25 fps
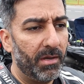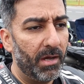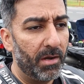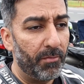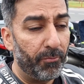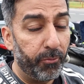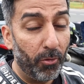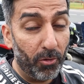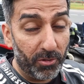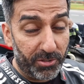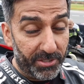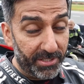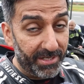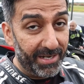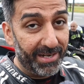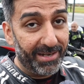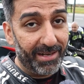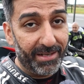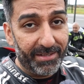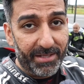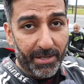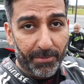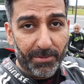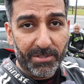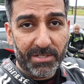
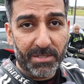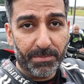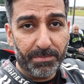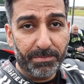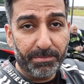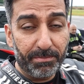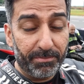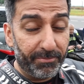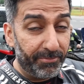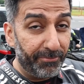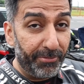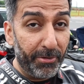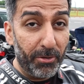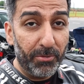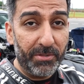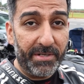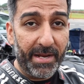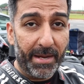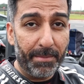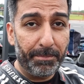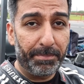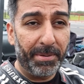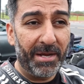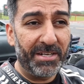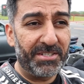Unfortunately, there was a few
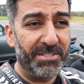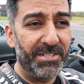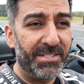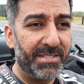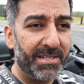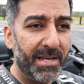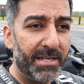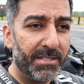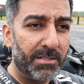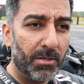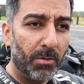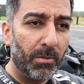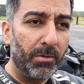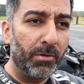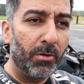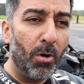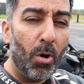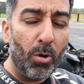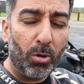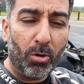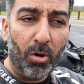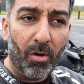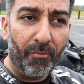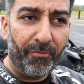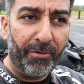damp patches there, so
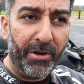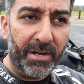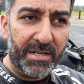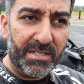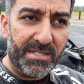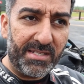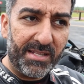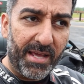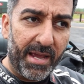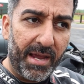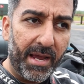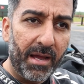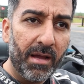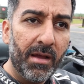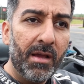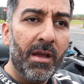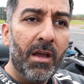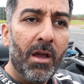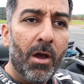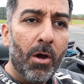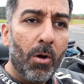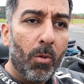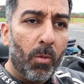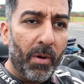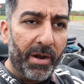no confidence there.
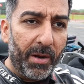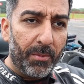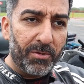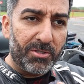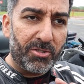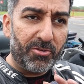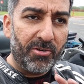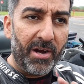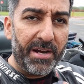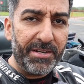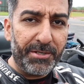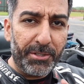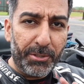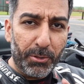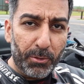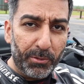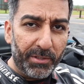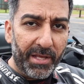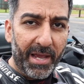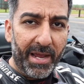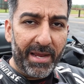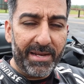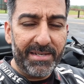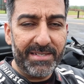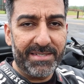What I was trying to
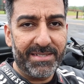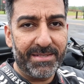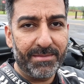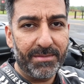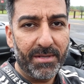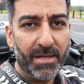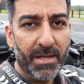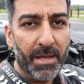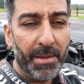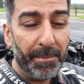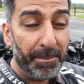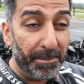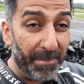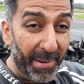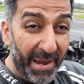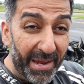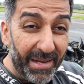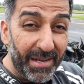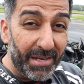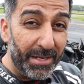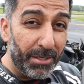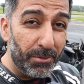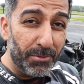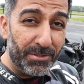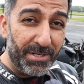do there is
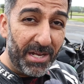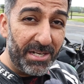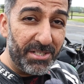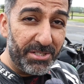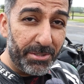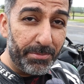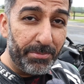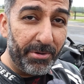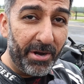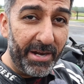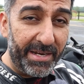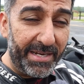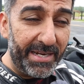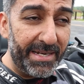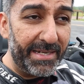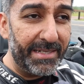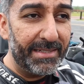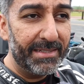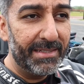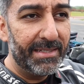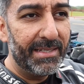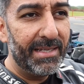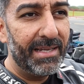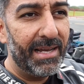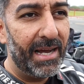mainly use engine
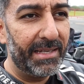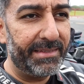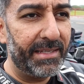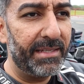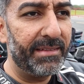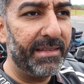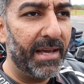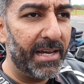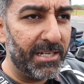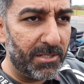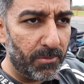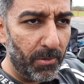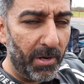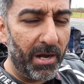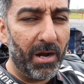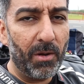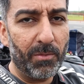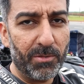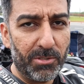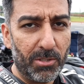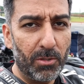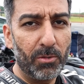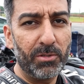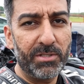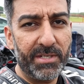braking. I think that's where
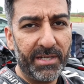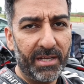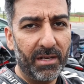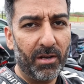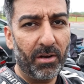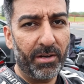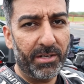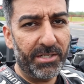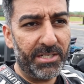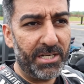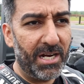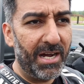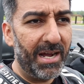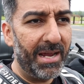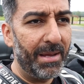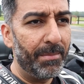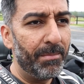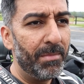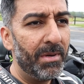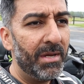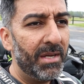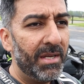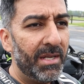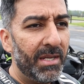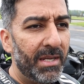I was losing a lot of
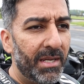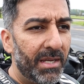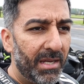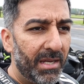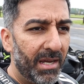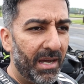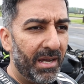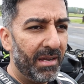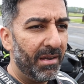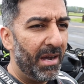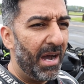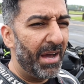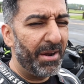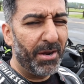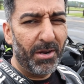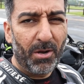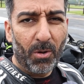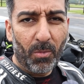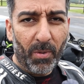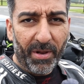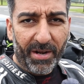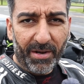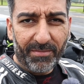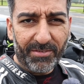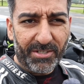time. I don't
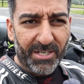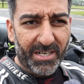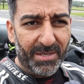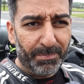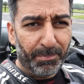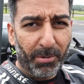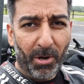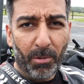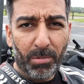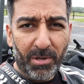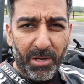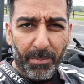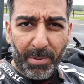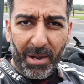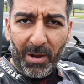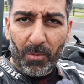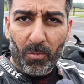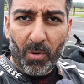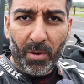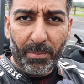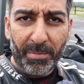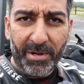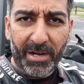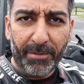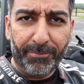know what I've done, probably
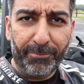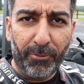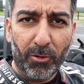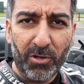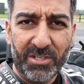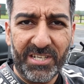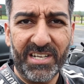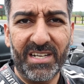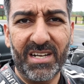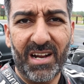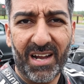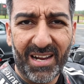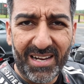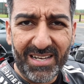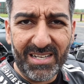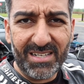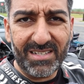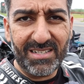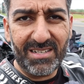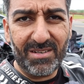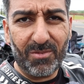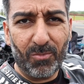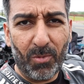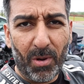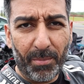about 1 minute
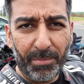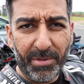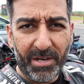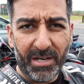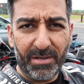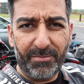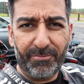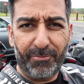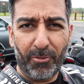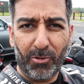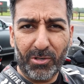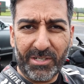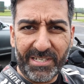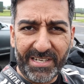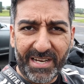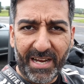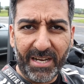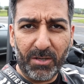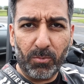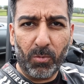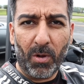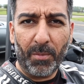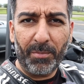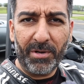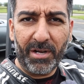49, 1 minute
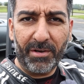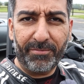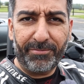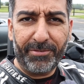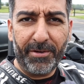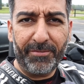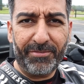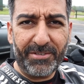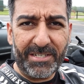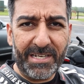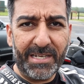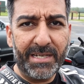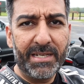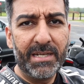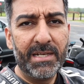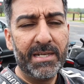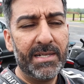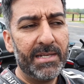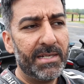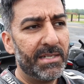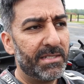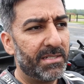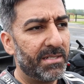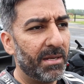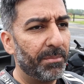48, 1 minute 50,
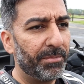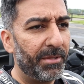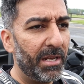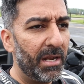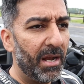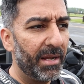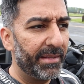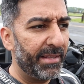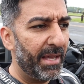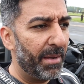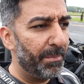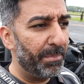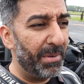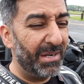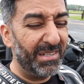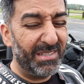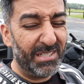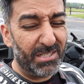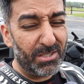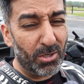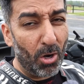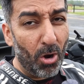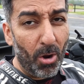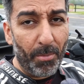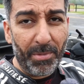something like that,
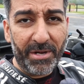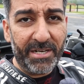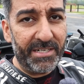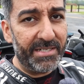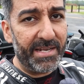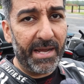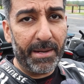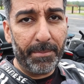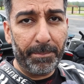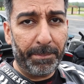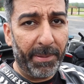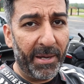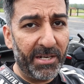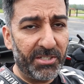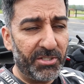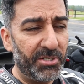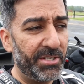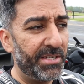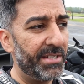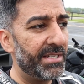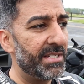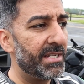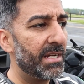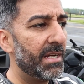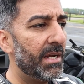but so many damp
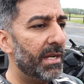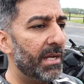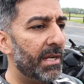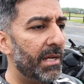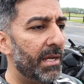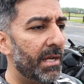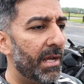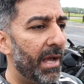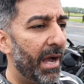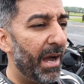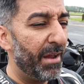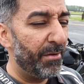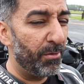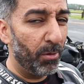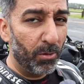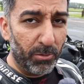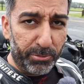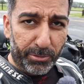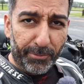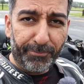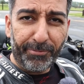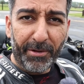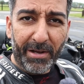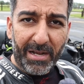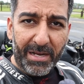patches, and
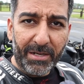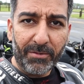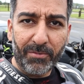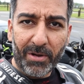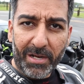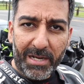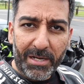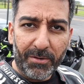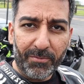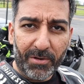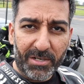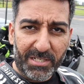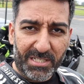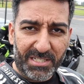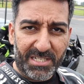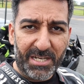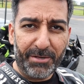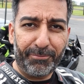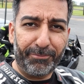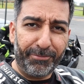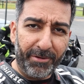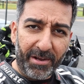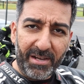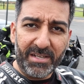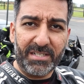also feeling really
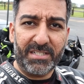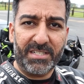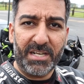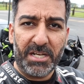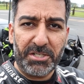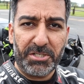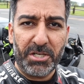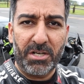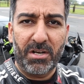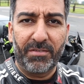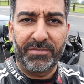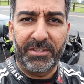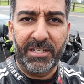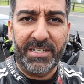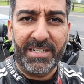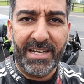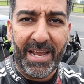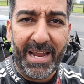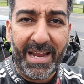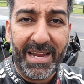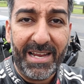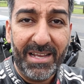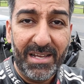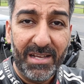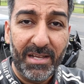rusty. First session of the
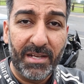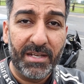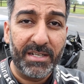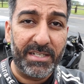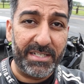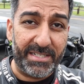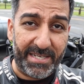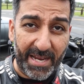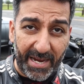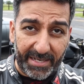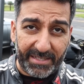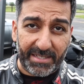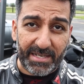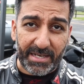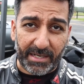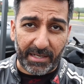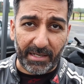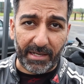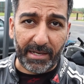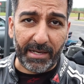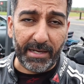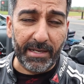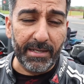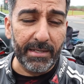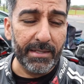day,
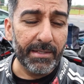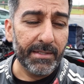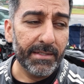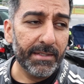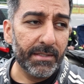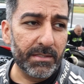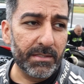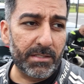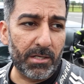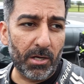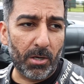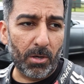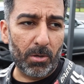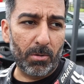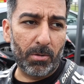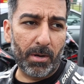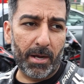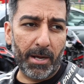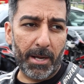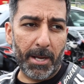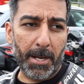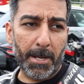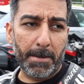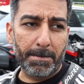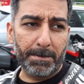technically.
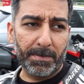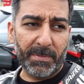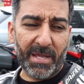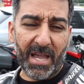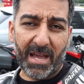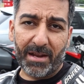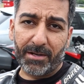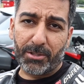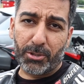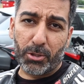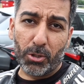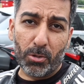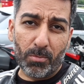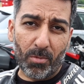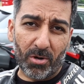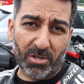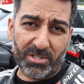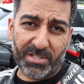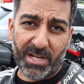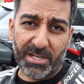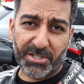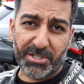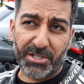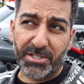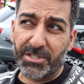So yeah, 2
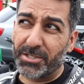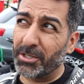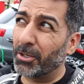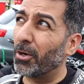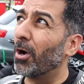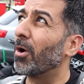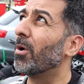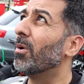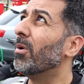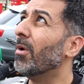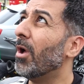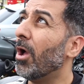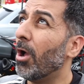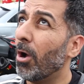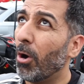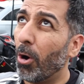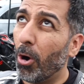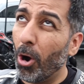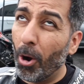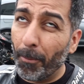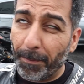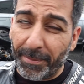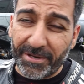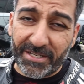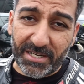more sessions to go.
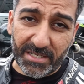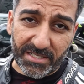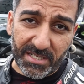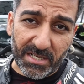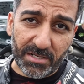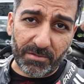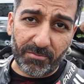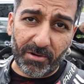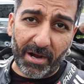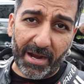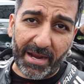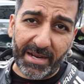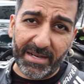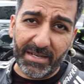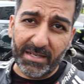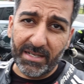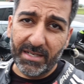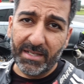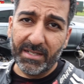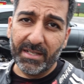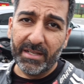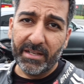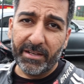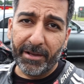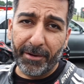Hope it doesn't rain.
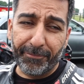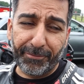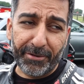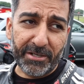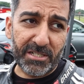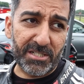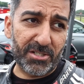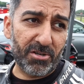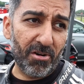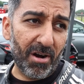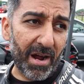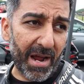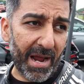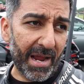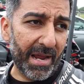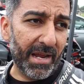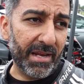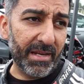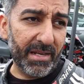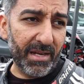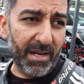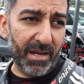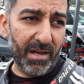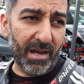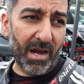If it's
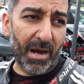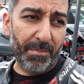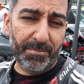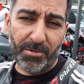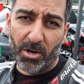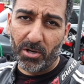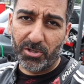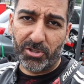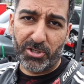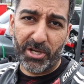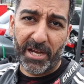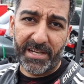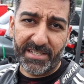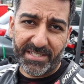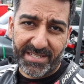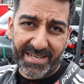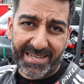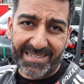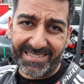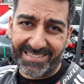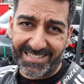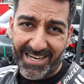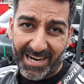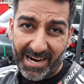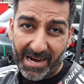dry, I'm not
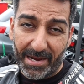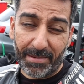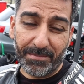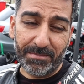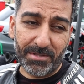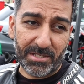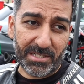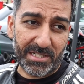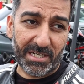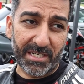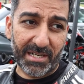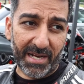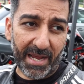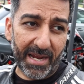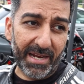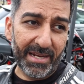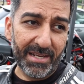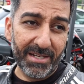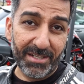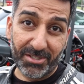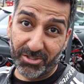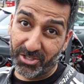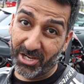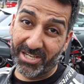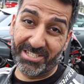chasing times
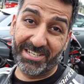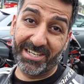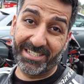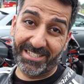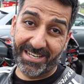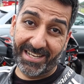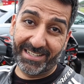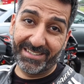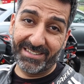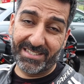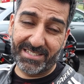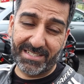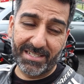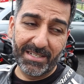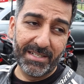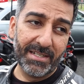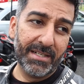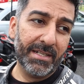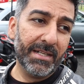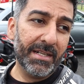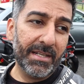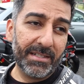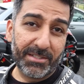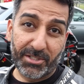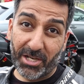today, chasing tenths,
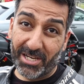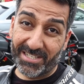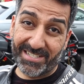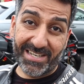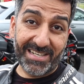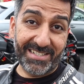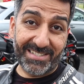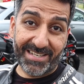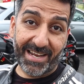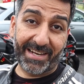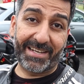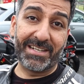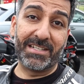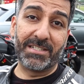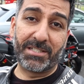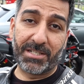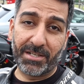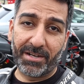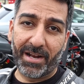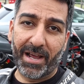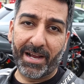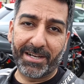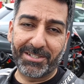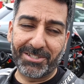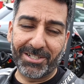chasing
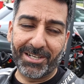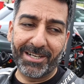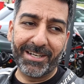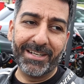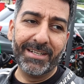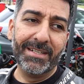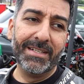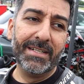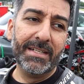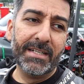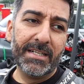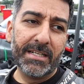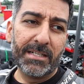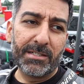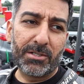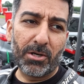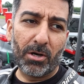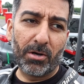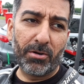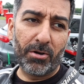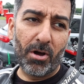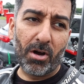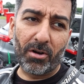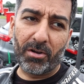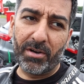seconds today actually.
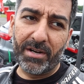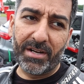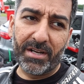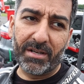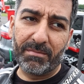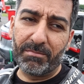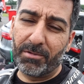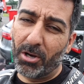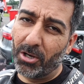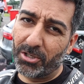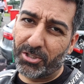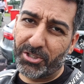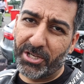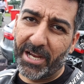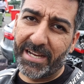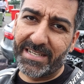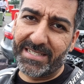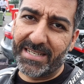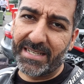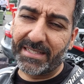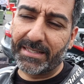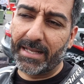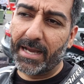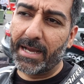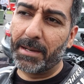So not
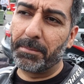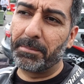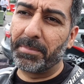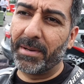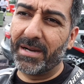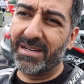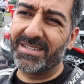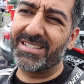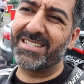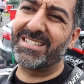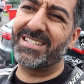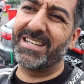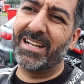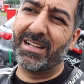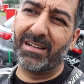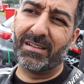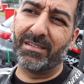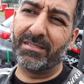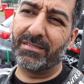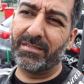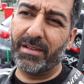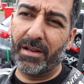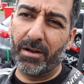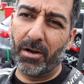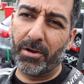chasing that, but
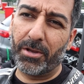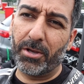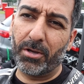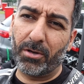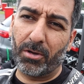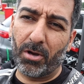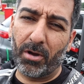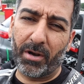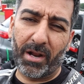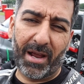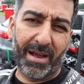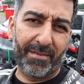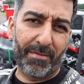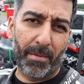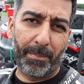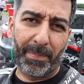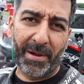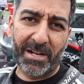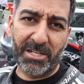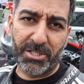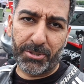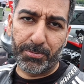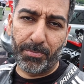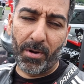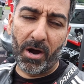still, you know, you've got to have a
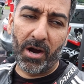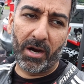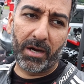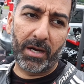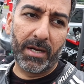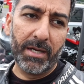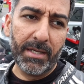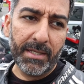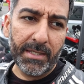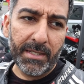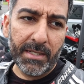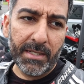benchmark.